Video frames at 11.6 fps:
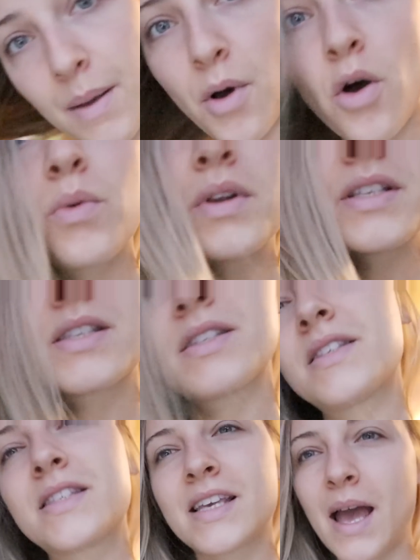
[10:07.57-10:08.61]
I'm always
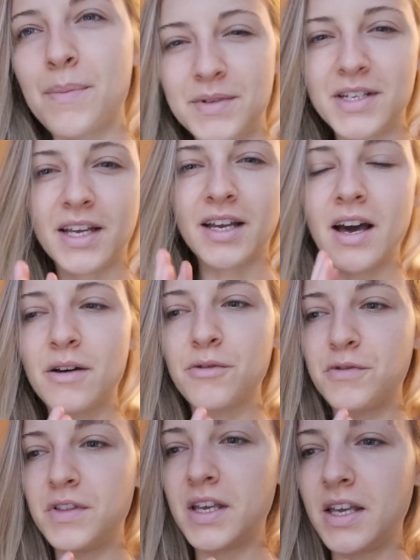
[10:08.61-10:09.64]
skeptic
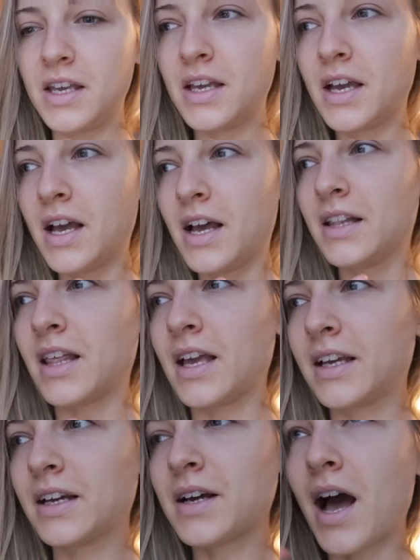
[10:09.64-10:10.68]
of the
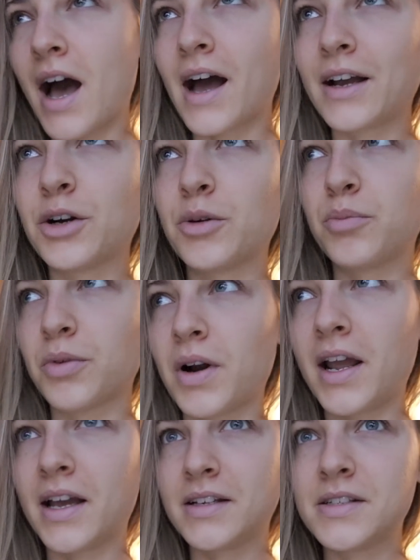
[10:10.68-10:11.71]
like higher
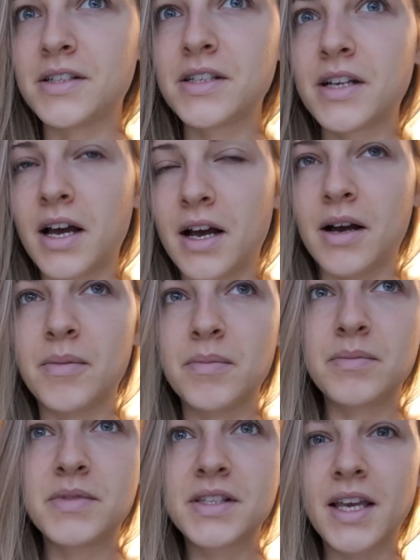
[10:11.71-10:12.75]
brand
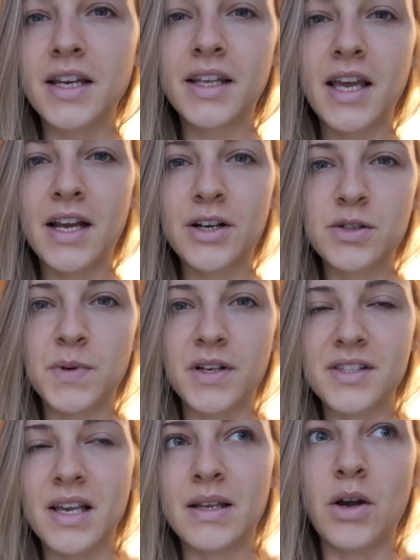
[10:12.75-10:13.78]
um, skincares
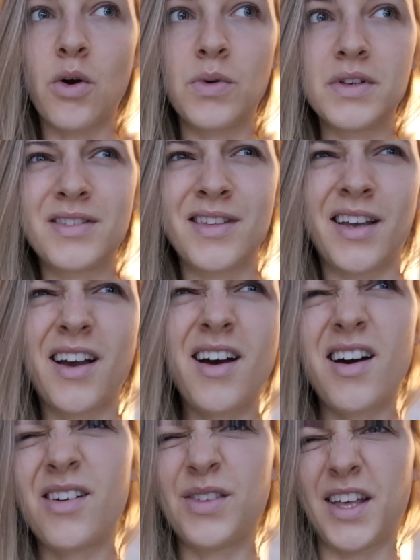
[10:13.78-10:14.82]
because I always think,
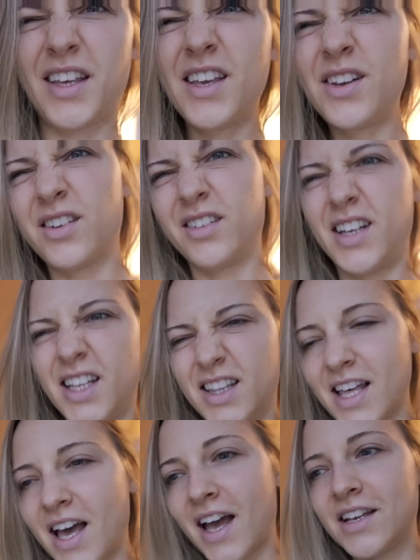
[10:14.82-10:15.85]
oh, like you don't need
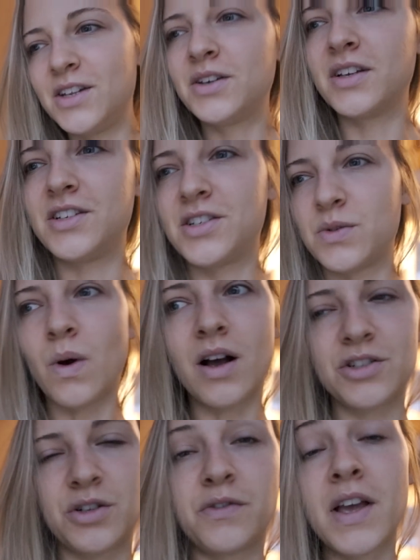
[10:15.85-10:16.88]
that, you can just
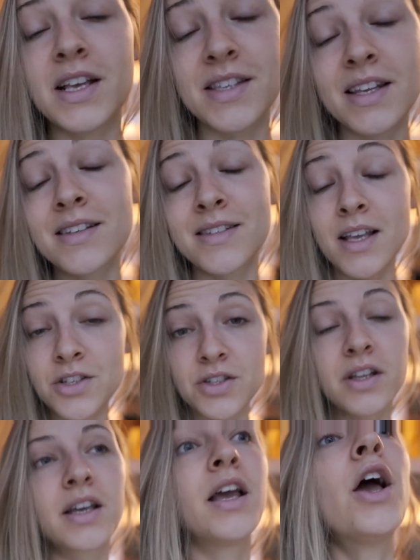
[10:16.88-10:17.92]
wash your face. And
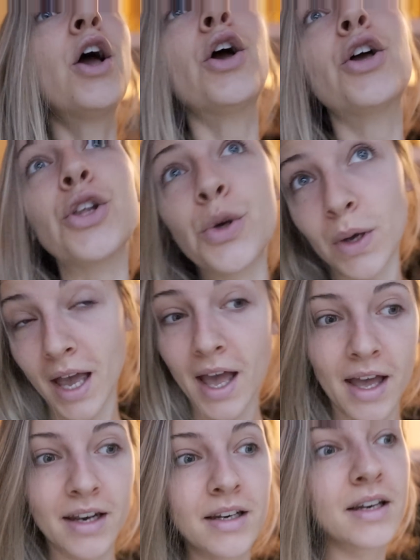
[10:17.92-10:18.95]
essentially you
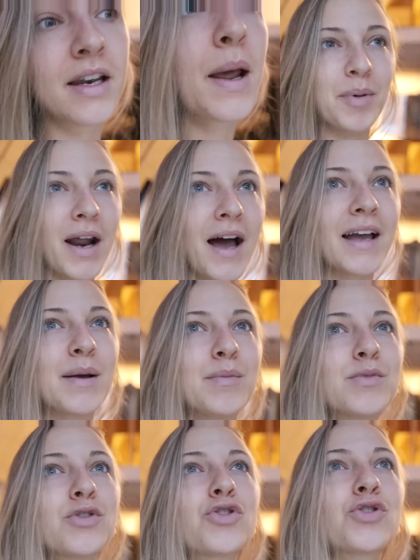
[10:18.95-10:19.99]
can, but I
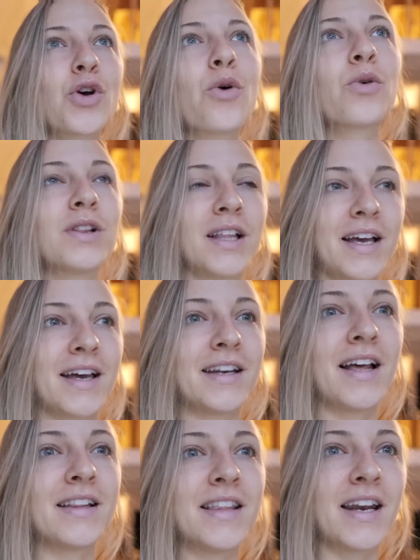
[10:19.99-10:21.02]
am so
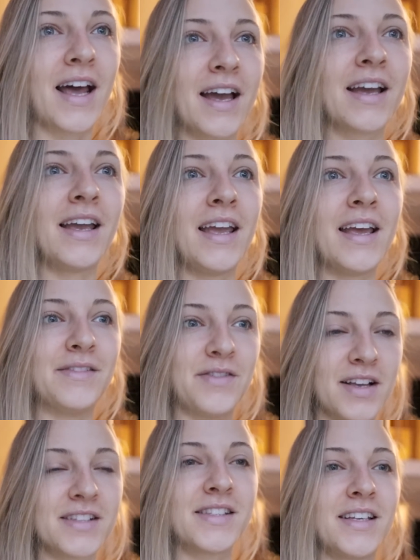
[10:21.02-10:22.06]
glad that I
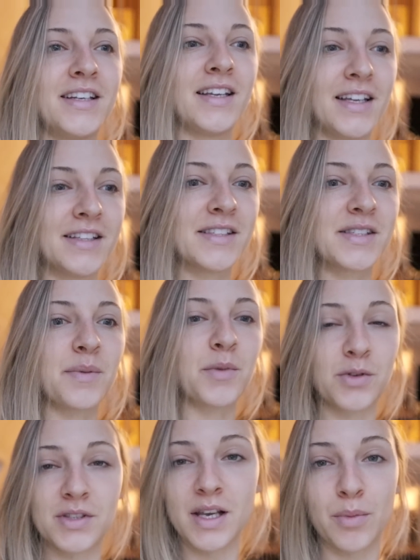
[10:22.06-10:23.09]
invested in some
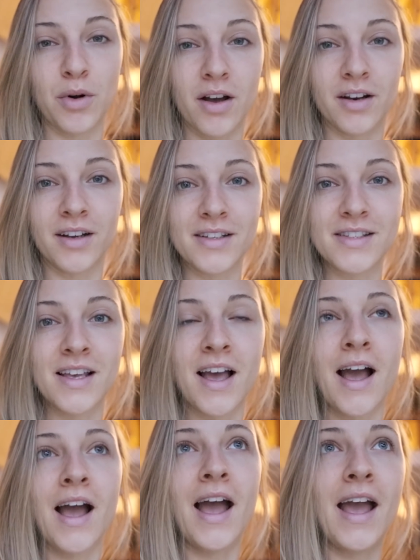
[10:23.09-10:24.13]
Osea products,
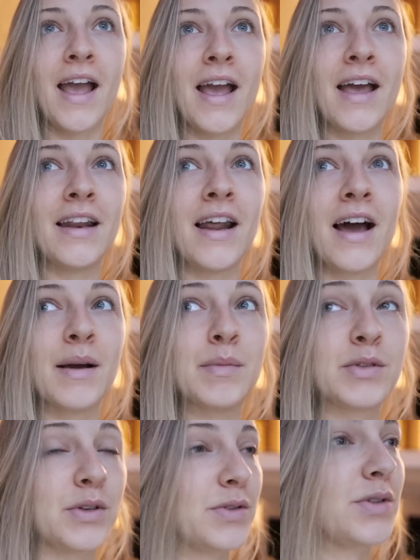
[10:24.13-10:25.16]
and I'm
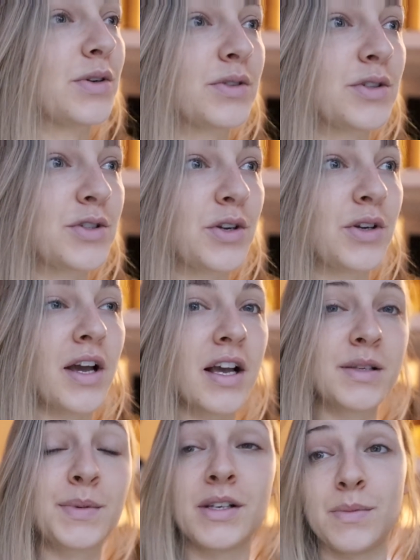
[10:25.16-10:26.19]
so stoked to show you
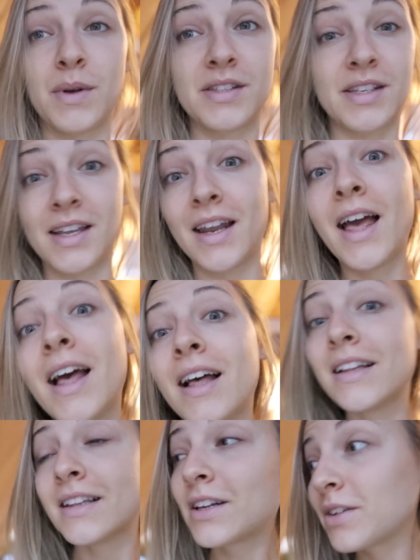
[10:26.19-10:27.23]
guys because my skin
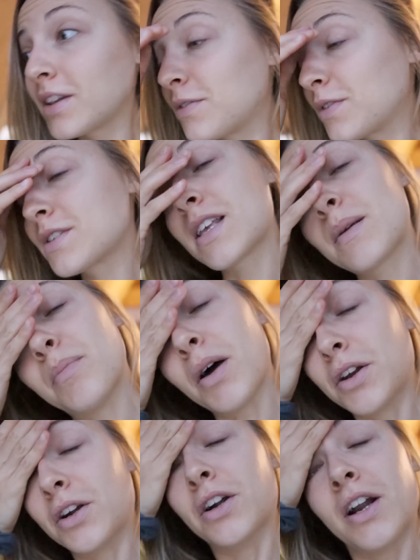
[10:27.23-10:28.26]
literally feels like
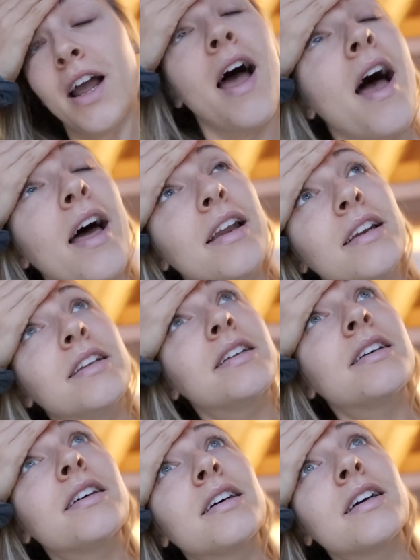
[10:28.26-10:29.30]
butter, and
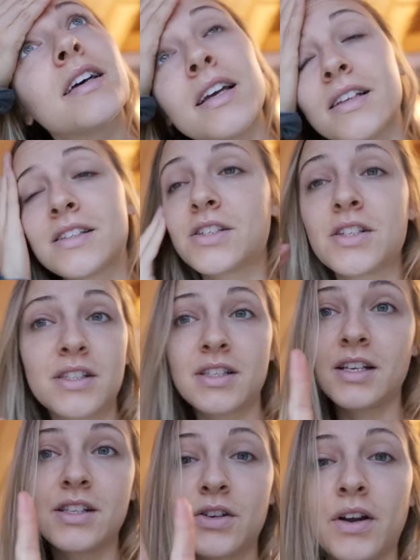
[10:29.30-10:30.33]
it's just,
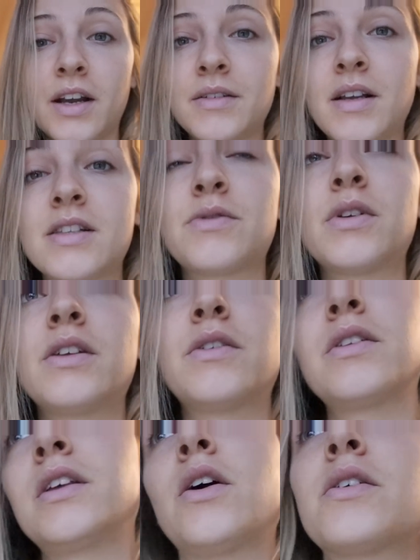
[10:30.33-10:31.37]
it's great. It's really, really